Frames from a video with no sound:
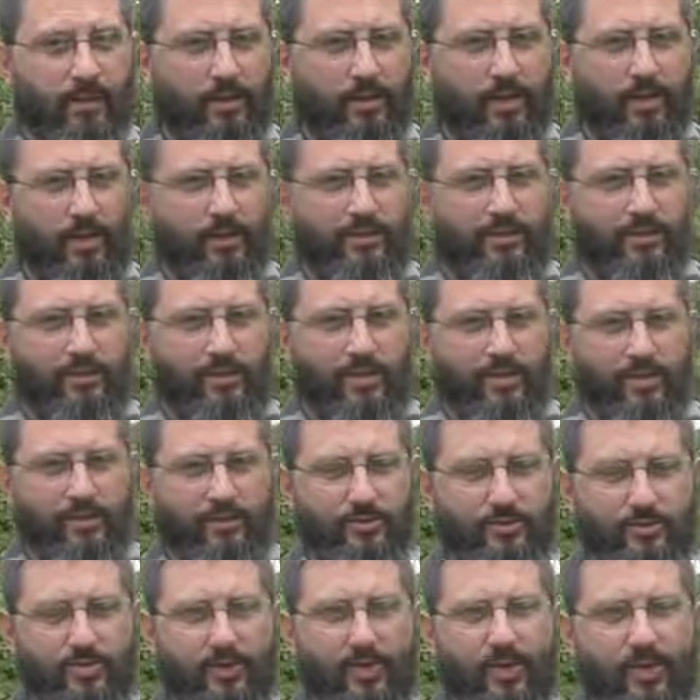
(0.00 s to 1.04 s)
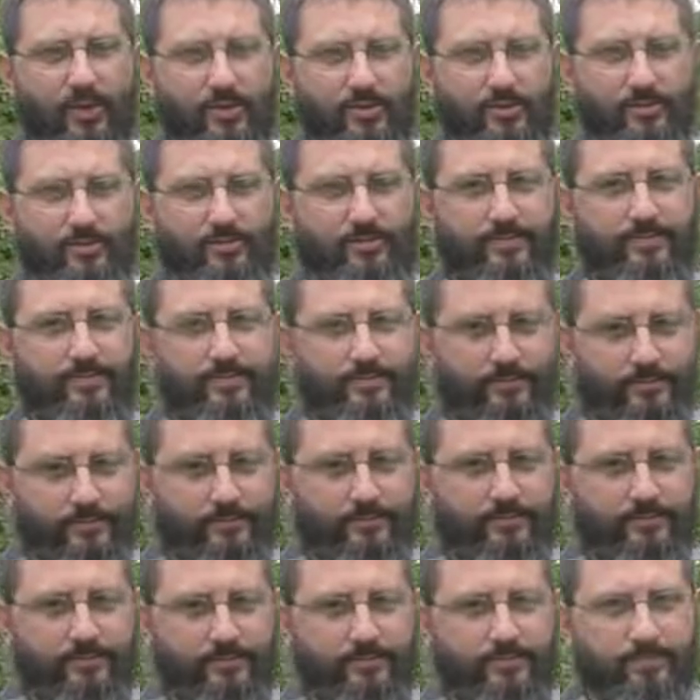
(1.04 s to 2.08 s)
God is a jealous God,
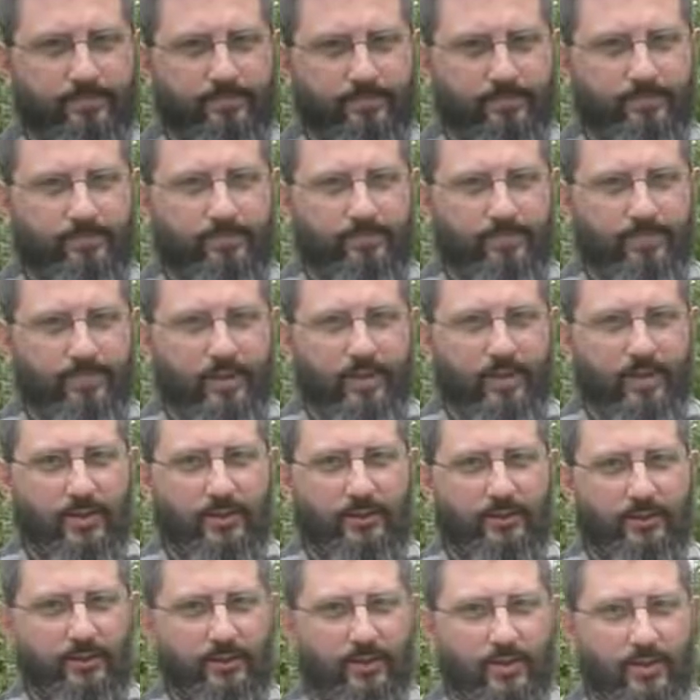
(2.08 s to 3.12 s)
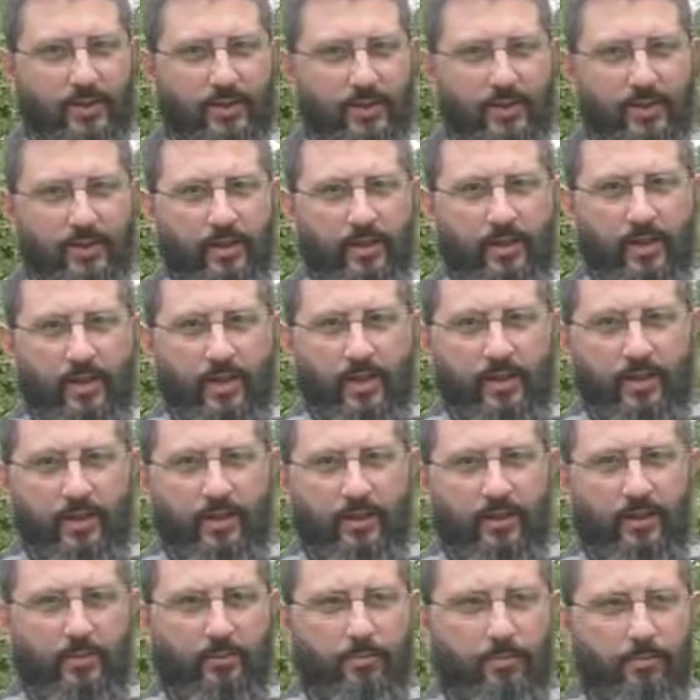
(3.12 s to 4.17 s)
okay? And,
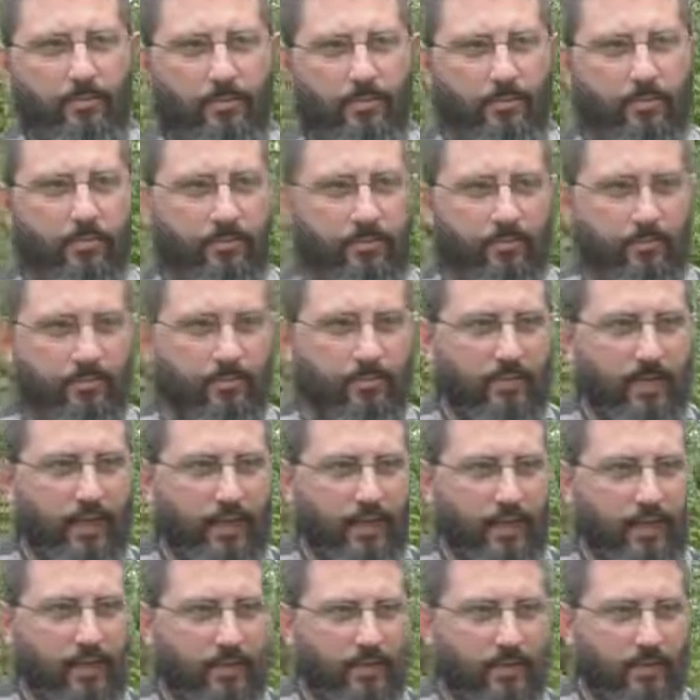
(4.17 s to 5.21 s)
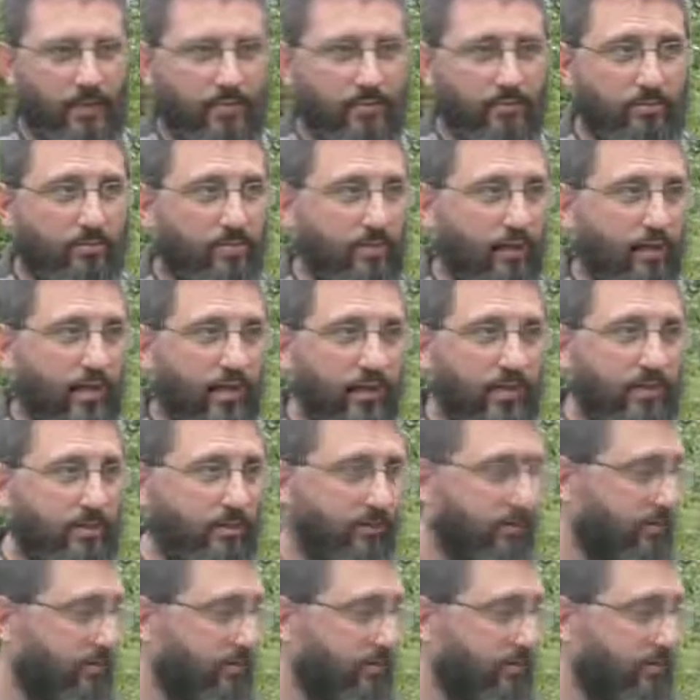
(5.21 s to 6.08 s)
um, and uh, you know, I